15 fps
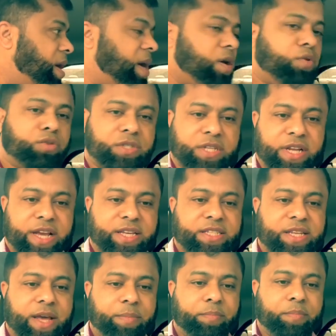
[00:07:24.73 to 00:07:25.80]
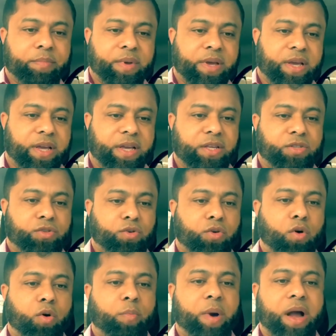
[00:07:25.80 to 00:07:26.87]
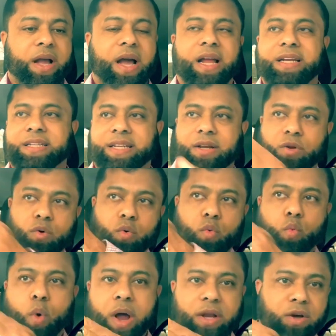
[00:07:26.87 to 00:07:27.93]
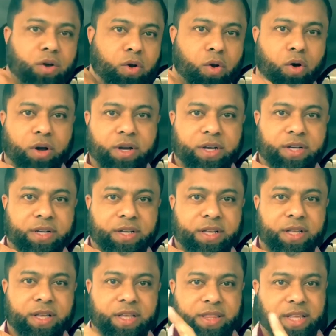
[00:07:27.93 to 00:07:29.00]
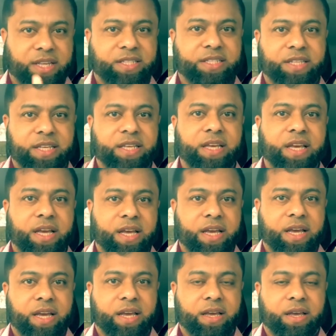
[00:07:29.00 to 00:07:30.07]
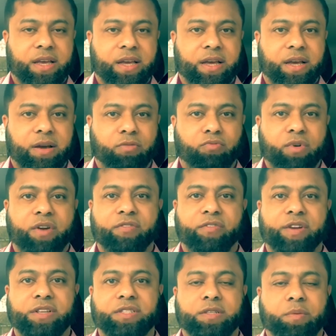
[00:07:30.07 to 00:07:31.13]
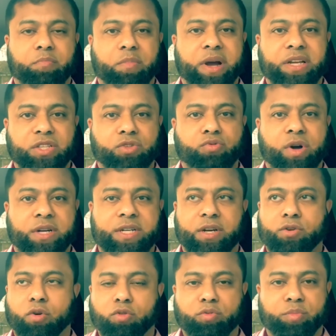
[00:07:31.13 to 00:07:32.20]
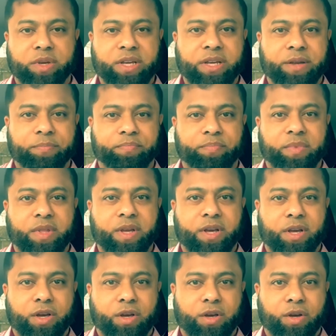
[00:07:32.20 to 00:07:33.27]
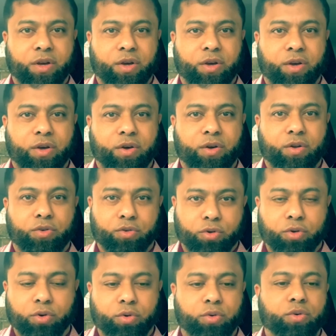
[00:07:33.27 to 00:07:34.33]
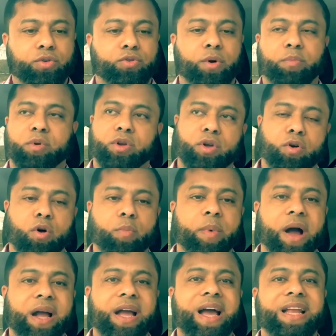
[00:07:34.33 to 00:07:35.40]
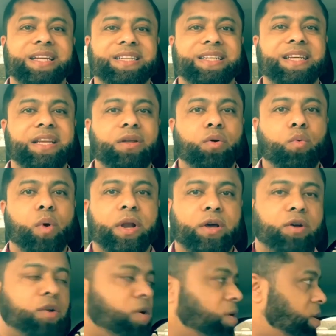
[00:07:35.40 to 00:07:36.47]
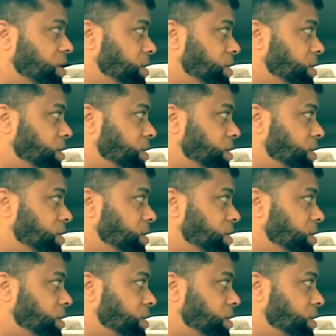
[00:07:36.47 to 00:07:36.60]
also next step is to go back until one o'clock that's the reference my instructor told me to do. So I'm going to go back until 1 o'clock.